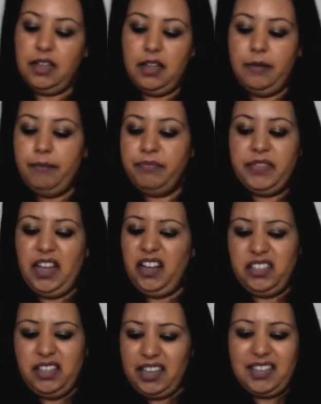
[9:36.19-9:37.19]
Like
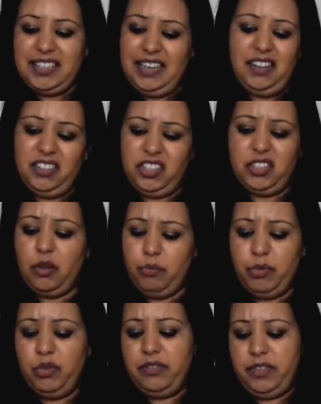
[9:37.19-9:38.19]
I said, I just got
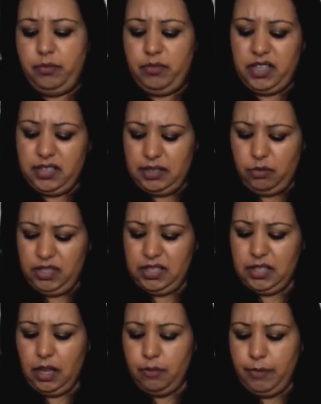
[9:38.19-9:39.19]
bored of them because there were
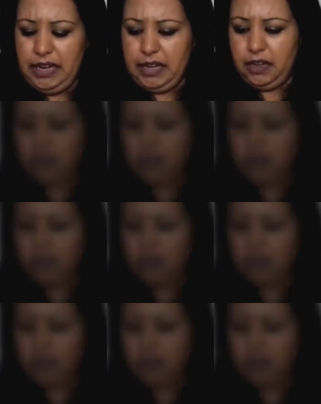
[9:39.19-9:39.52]
so many.